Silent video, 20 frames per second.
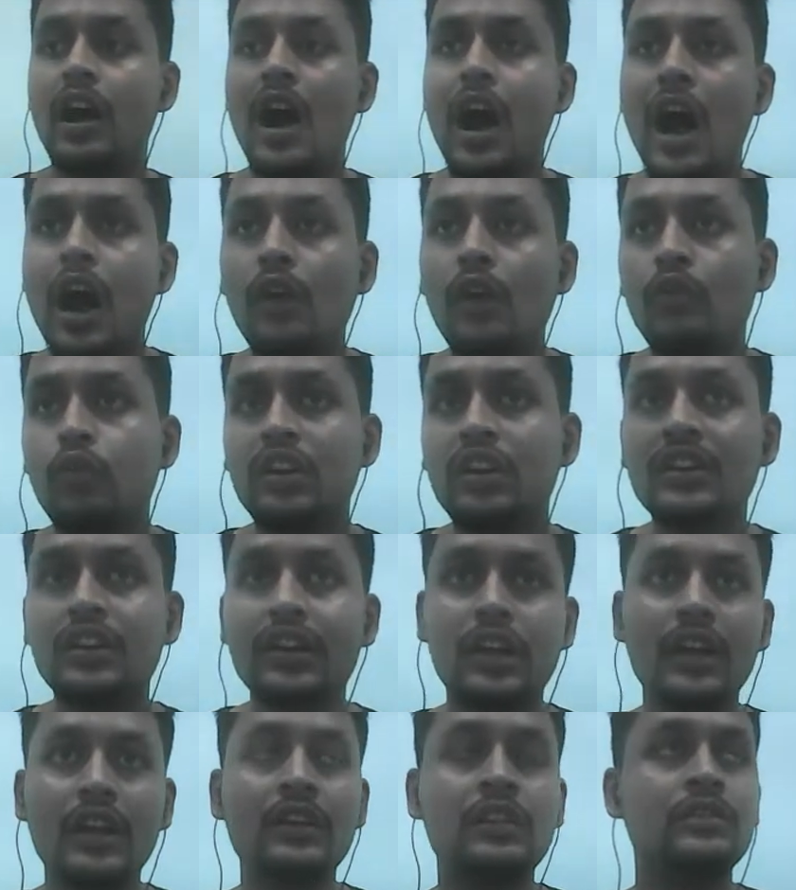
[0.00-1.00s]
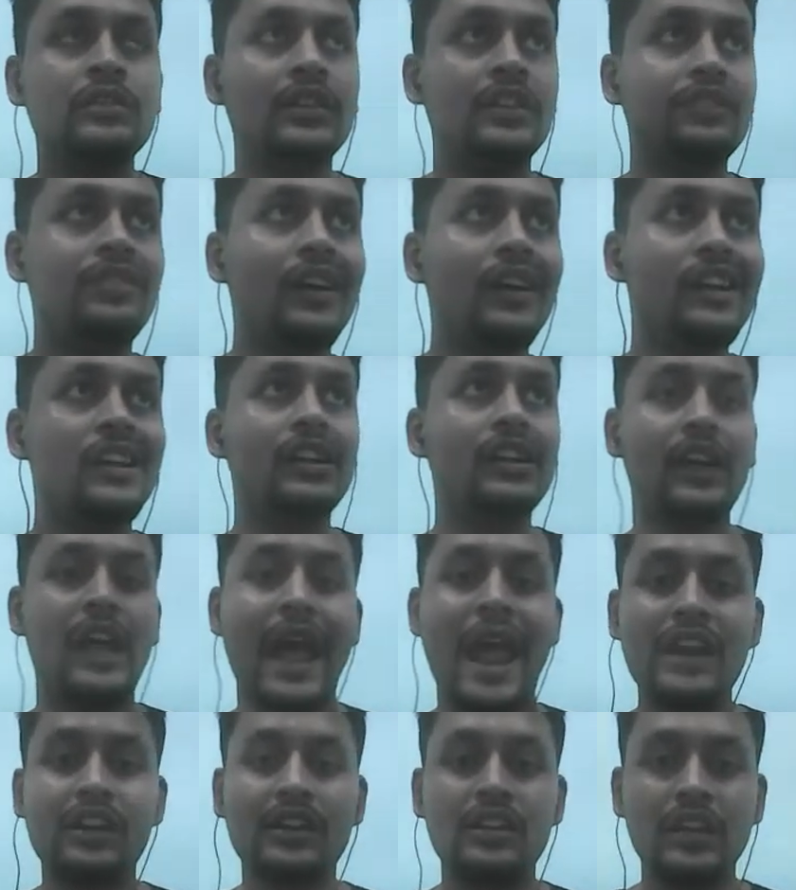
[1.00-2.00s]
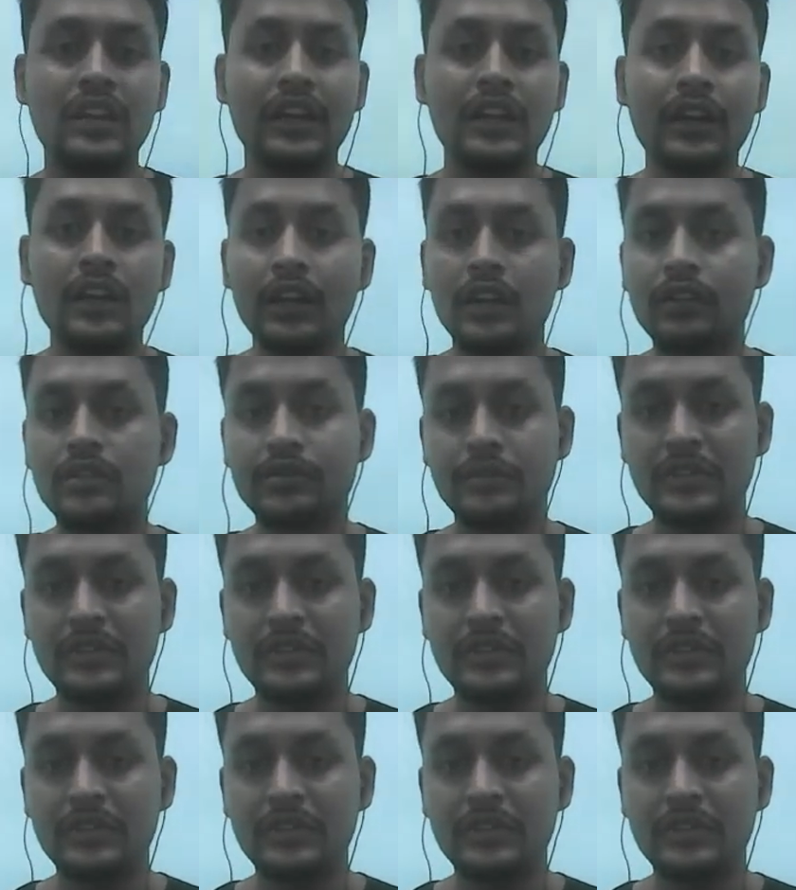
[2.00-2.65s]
how one can define add layer